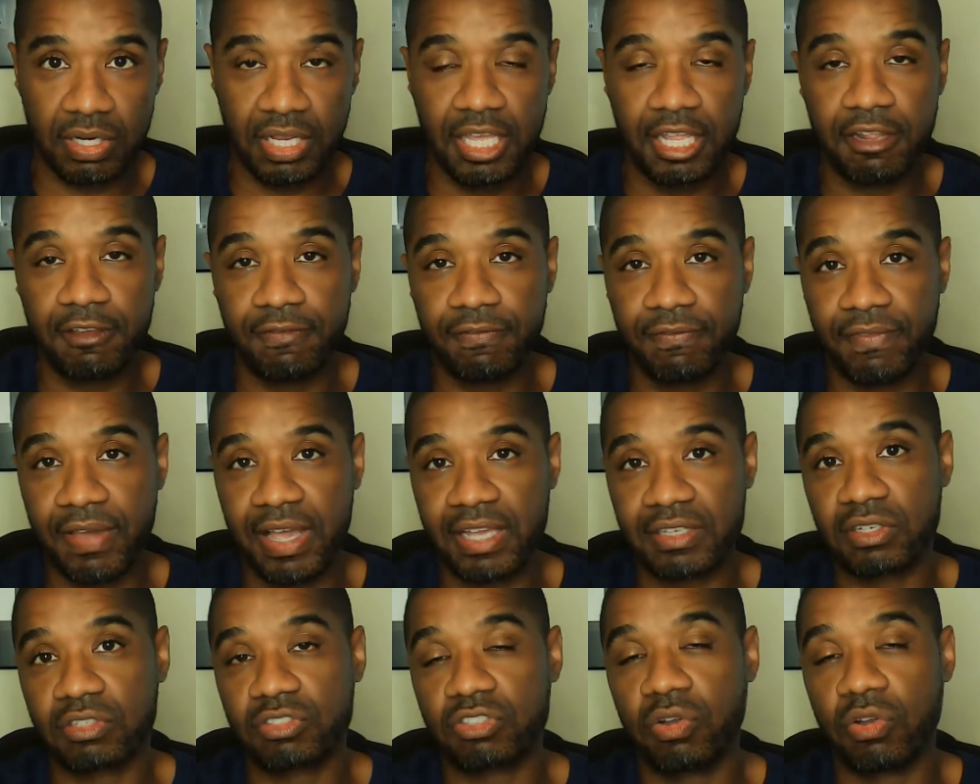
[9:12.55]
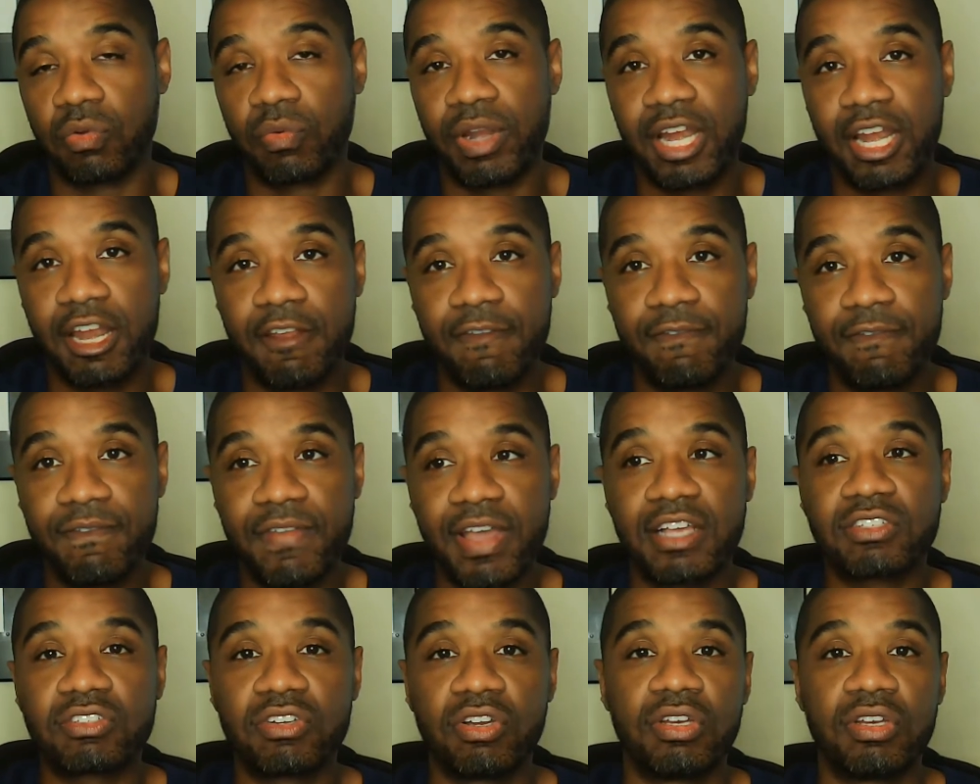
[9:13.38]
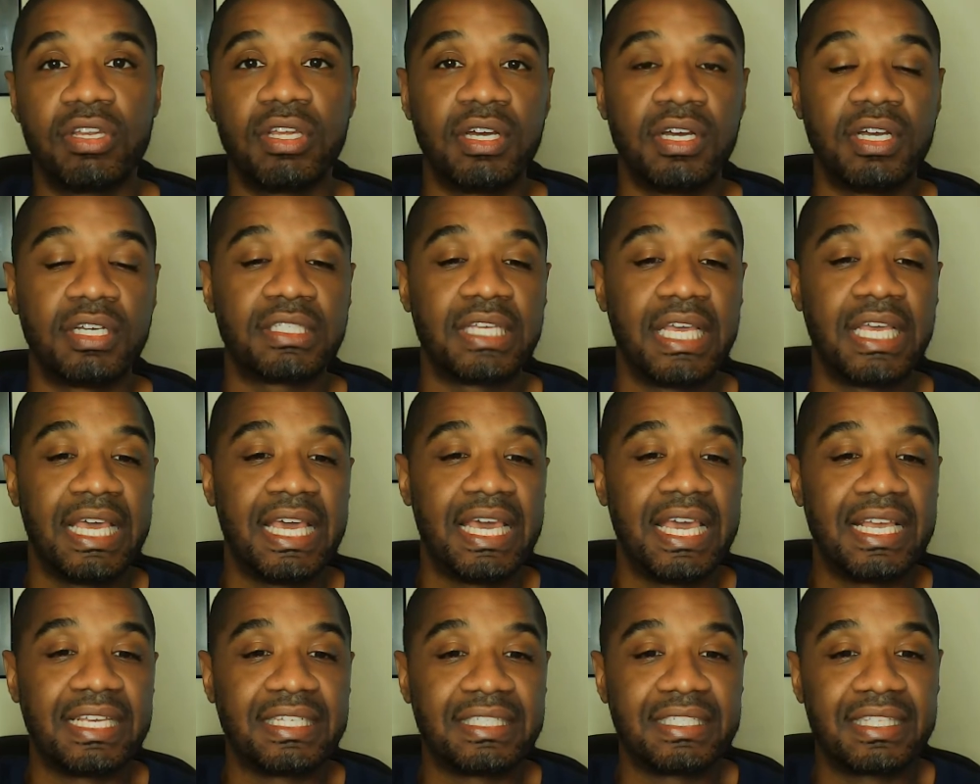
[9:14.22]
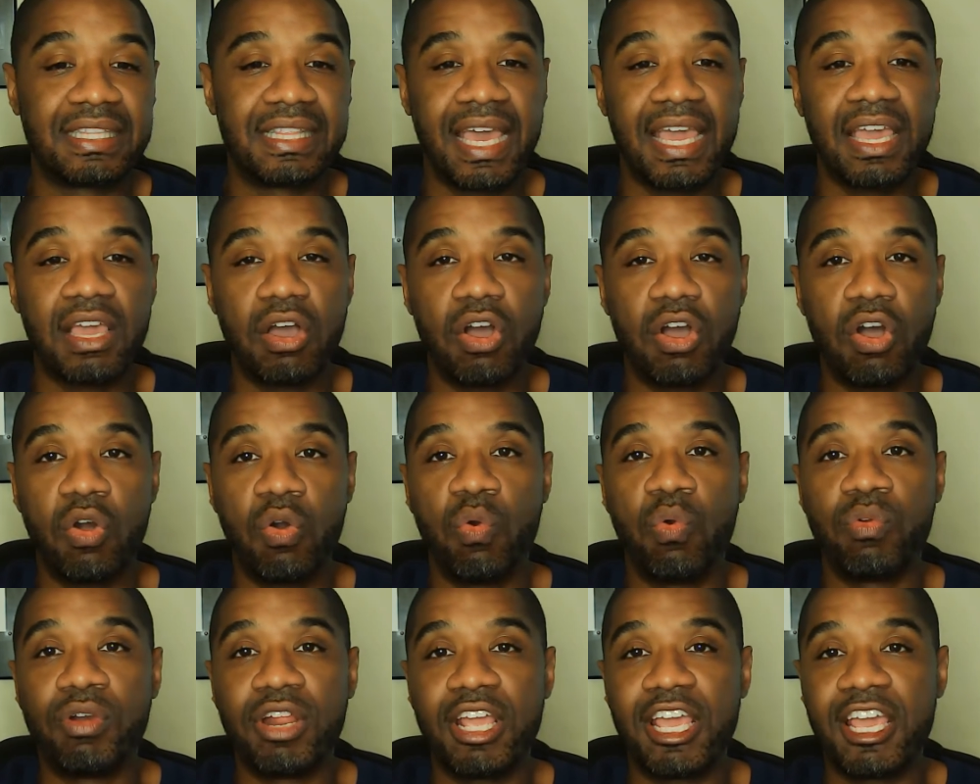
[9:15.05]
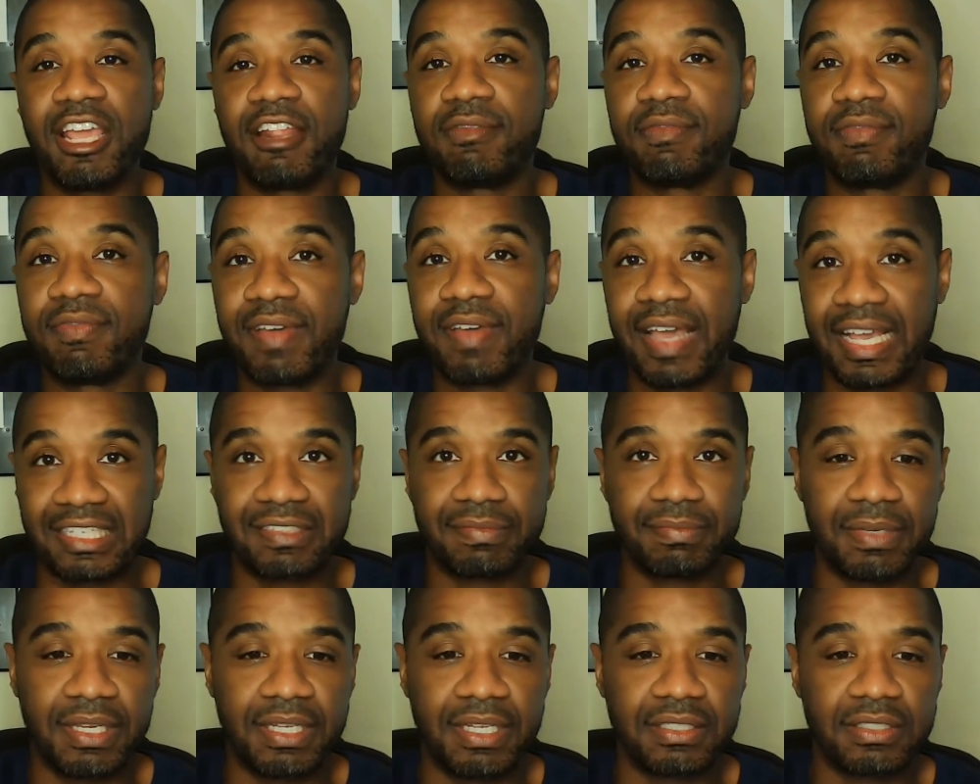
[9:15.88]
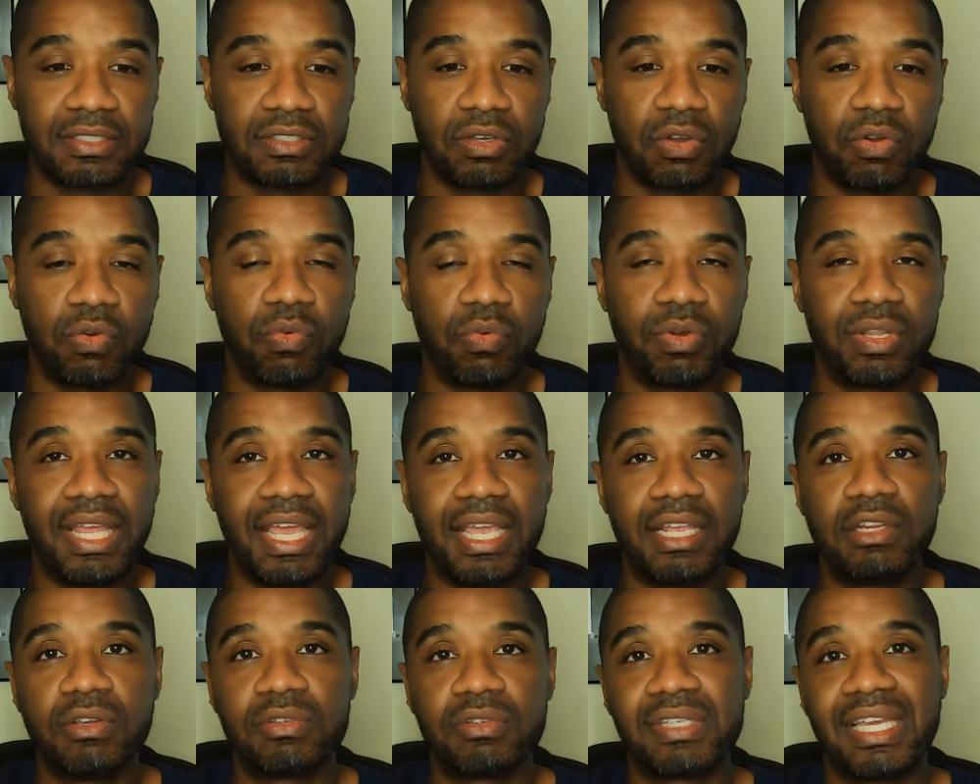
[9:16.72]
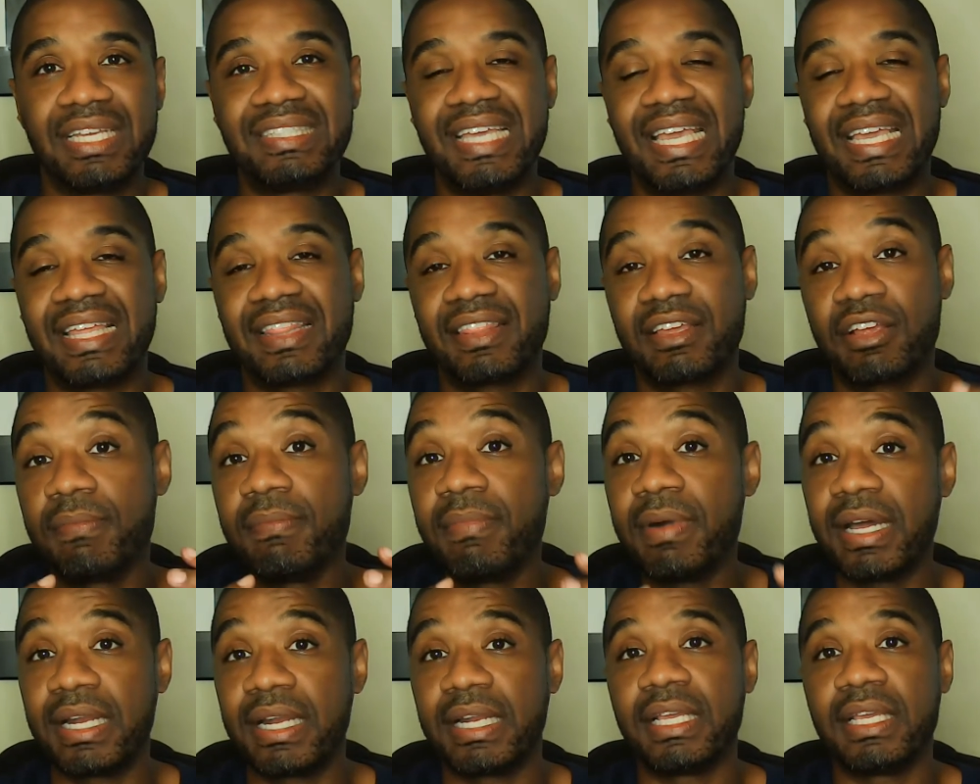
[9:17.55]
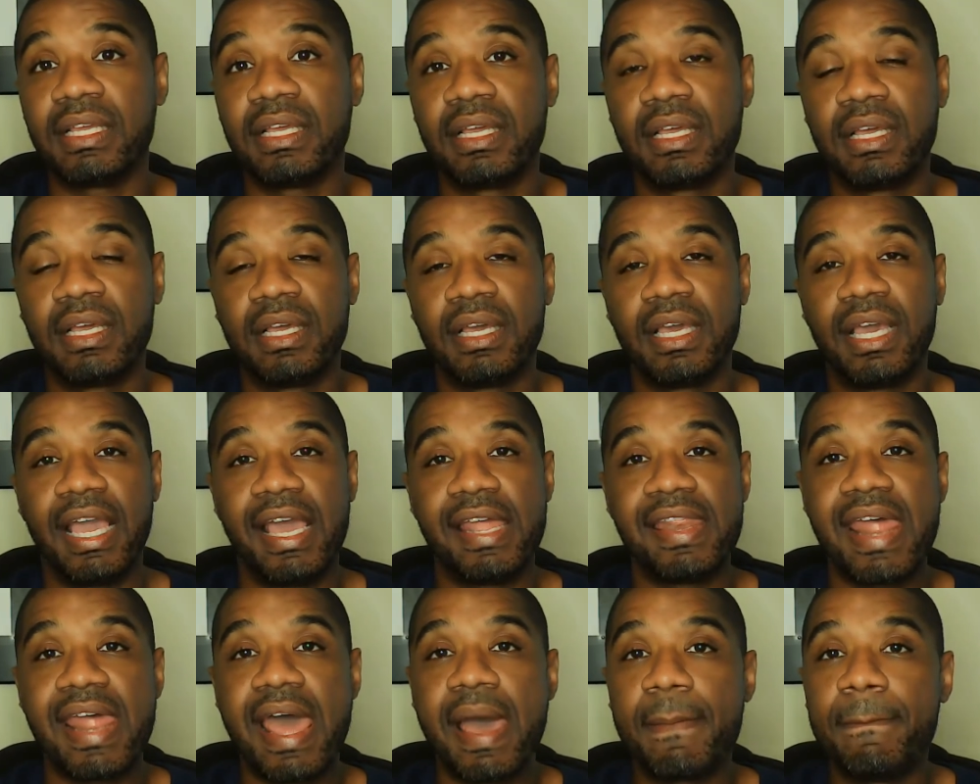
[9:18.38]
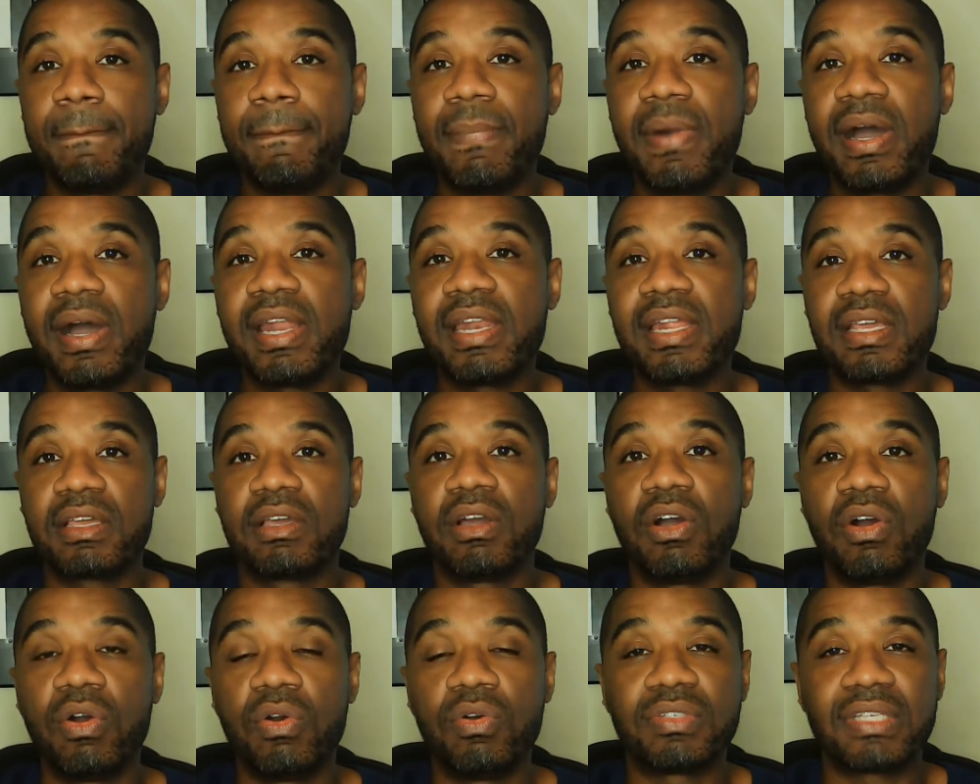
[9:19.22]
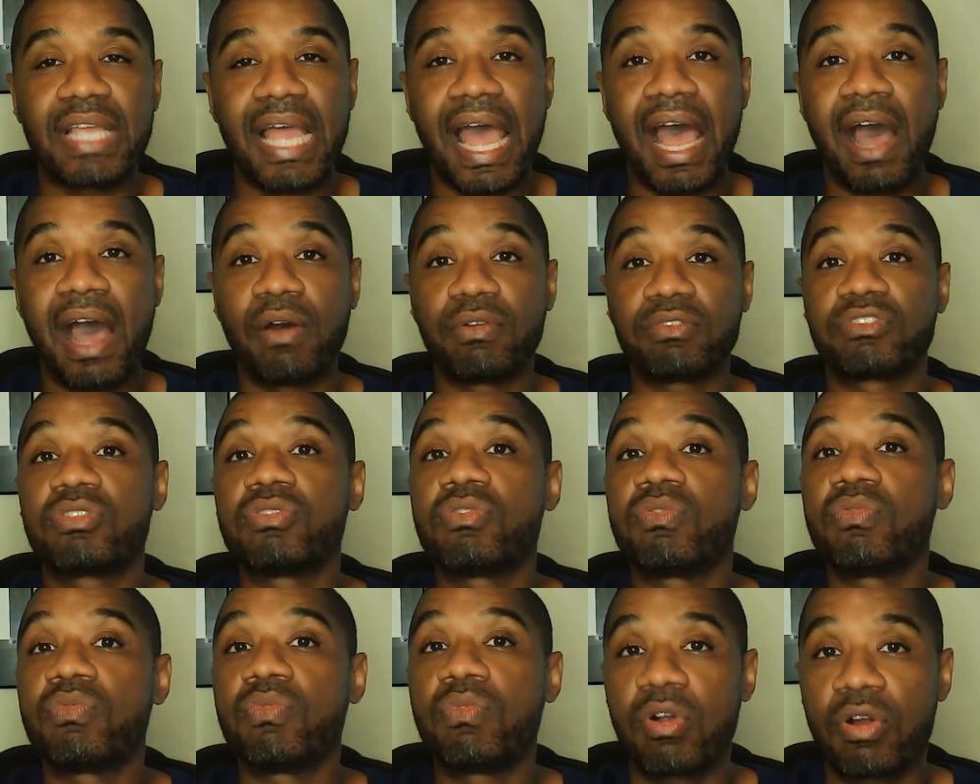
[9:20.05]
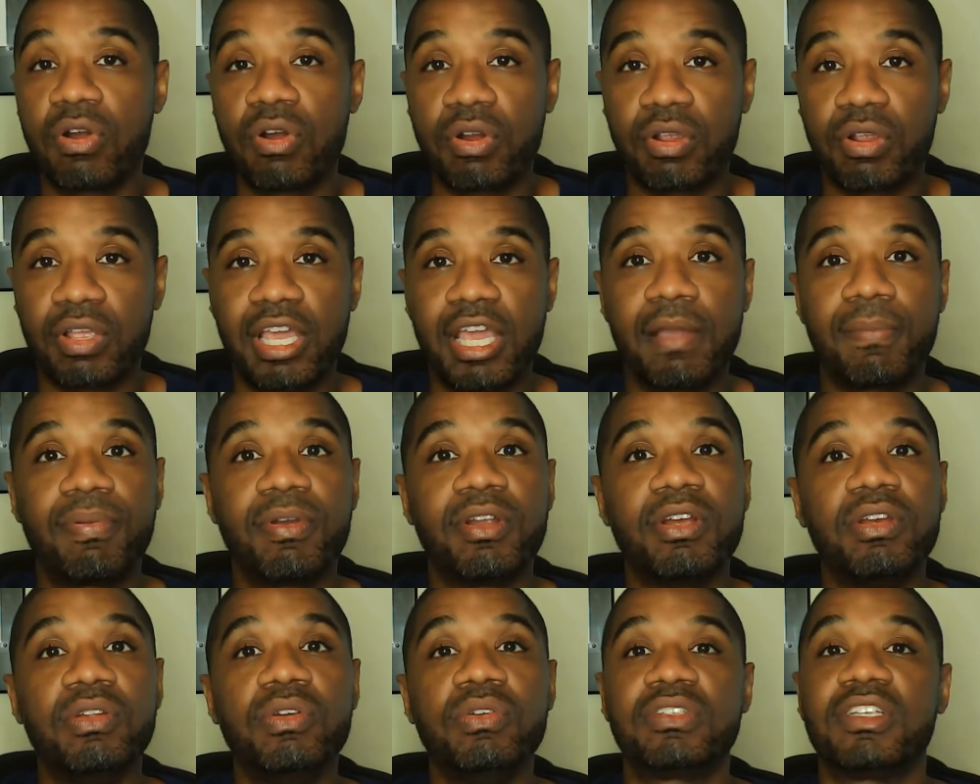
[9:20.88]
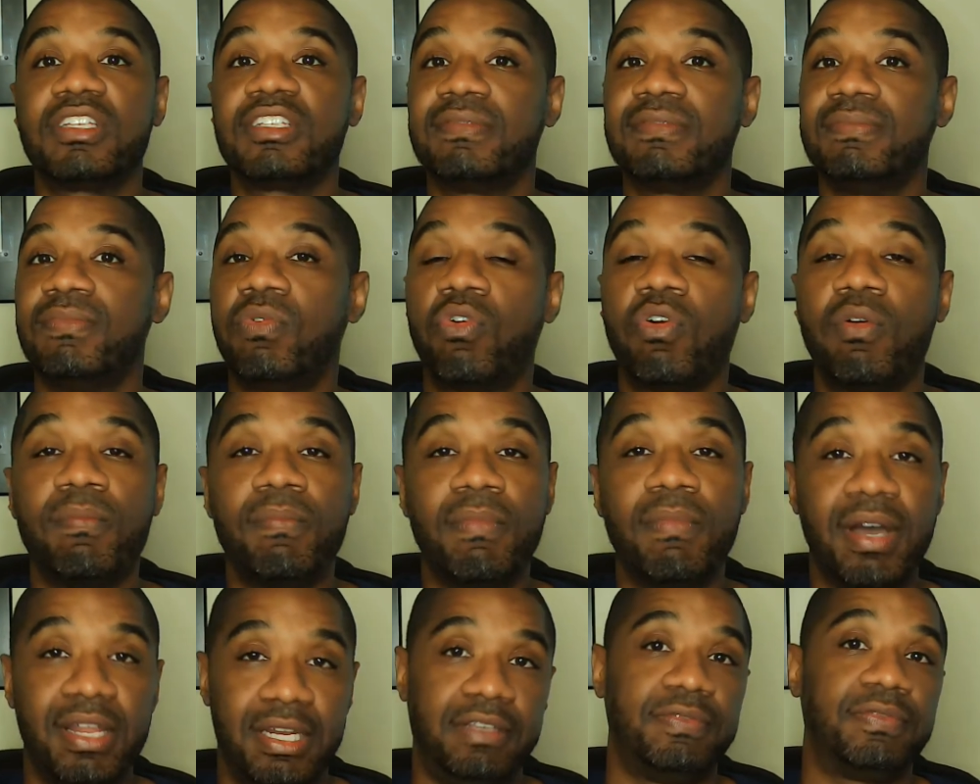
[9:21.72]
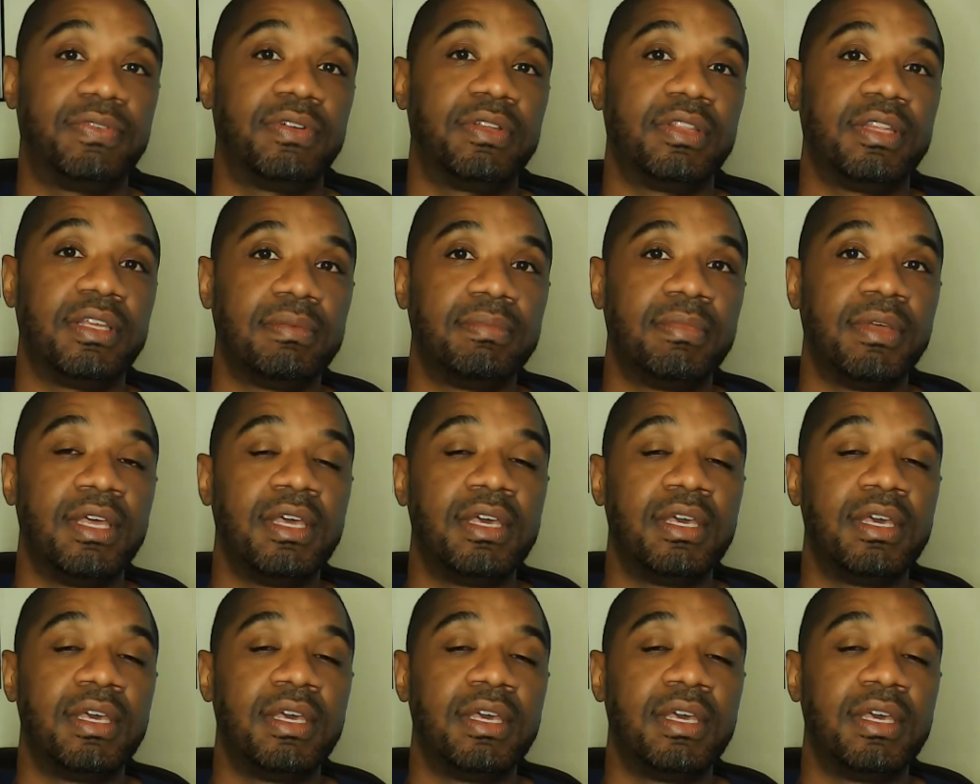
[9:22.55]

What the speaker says: So what an investor does is they own investments. So what they do is they take their money and that money goes out to work and produces more money for them.